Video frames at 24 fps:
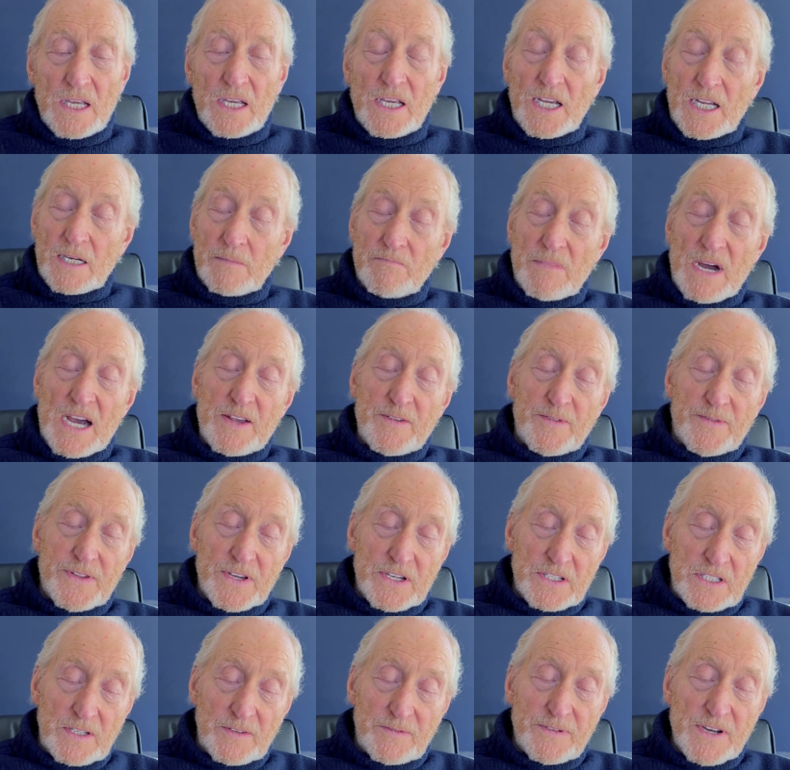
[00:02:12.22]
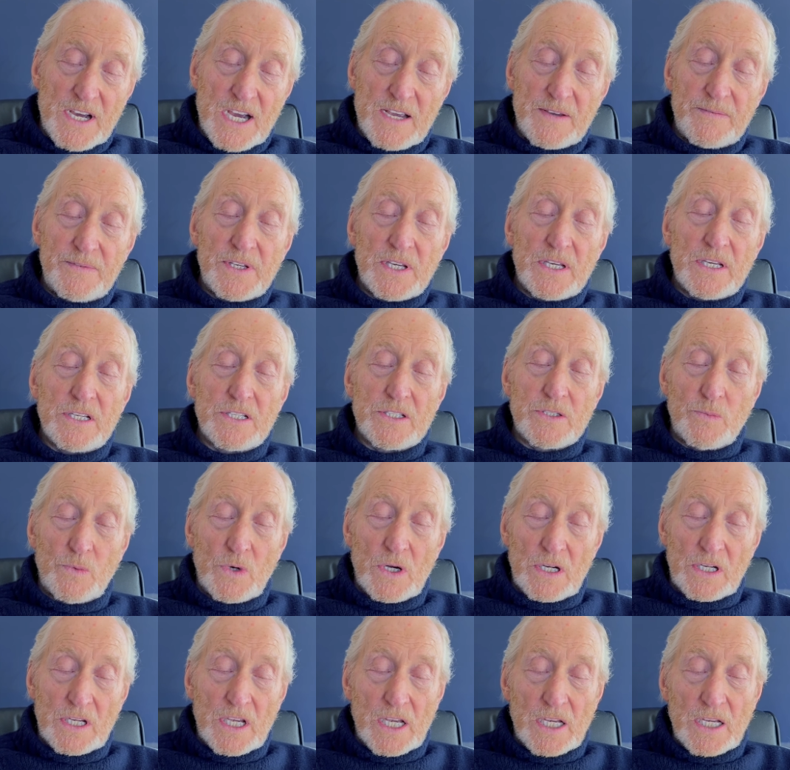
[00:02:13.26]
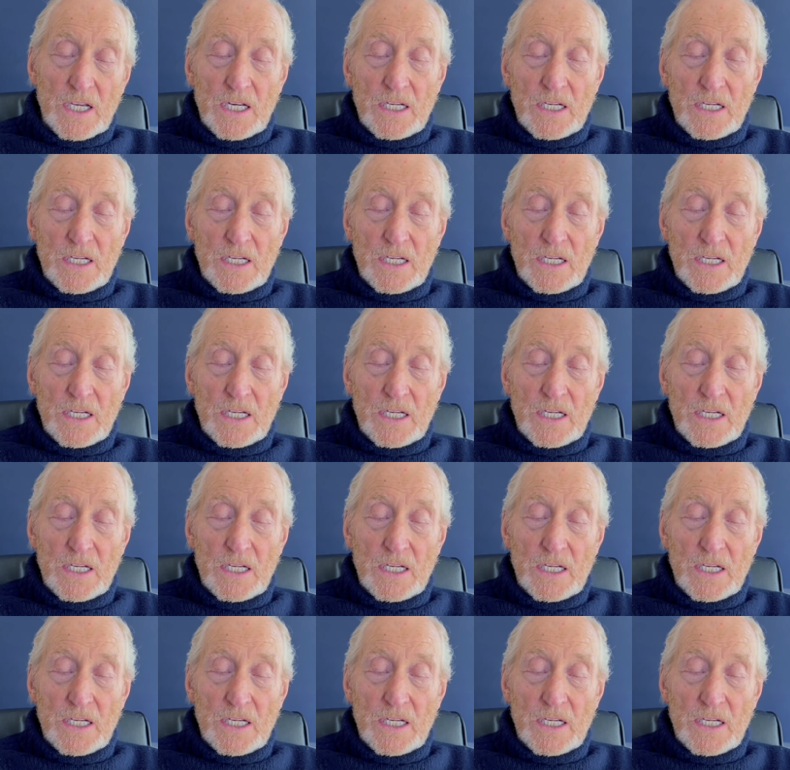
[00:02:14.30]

In my 35 years working